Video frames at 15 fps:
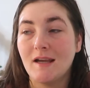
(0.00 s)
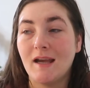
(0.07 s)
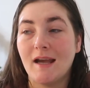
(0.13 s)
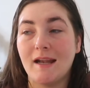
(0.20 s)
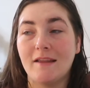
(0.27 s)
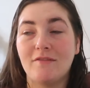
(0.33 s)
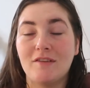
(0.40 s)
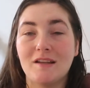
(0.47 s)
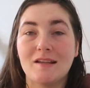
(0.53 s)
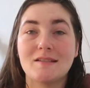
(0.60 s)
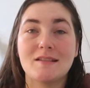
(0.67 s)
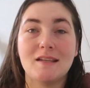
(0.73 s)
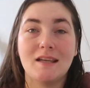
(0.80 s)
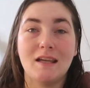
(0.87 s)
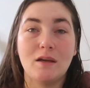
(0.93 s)
and if he
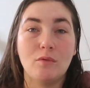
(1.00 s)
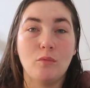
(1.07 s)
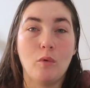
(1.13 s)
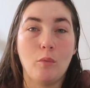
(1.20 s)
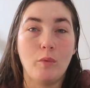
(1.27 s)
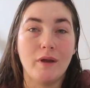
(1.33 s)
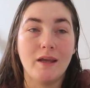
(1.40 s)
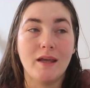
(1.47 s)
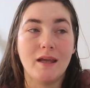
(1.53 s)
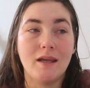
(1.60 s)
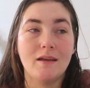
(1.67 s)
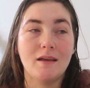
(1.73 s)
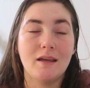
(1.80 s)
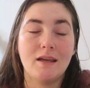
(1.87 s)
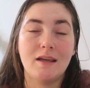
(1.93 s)
doesn't eat what we
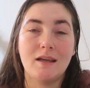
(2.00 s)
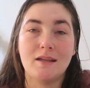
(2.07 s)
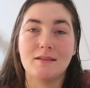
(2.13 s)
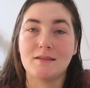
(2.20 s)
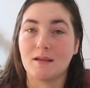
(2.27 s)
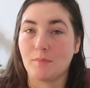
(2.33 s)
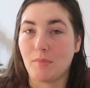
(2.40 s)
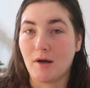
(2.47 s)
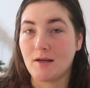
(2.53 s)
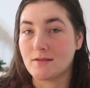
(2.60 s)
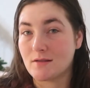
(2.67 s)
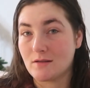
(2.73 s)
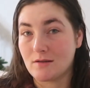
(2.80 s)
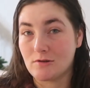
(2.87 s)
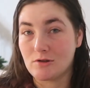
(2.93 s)
eat he eats like
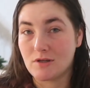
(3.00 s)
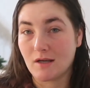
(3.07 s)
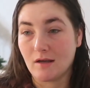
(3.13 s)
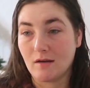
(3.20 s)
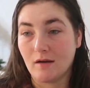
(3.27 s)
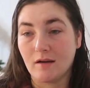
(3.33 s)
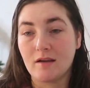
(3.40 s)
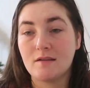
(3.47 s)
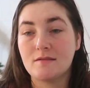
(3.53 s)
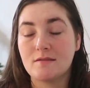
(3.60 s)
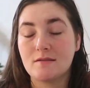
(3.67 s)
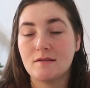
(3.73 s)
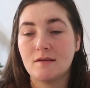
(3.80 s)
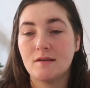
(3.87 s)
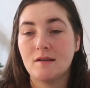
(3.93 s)
pasta or chicken nuggets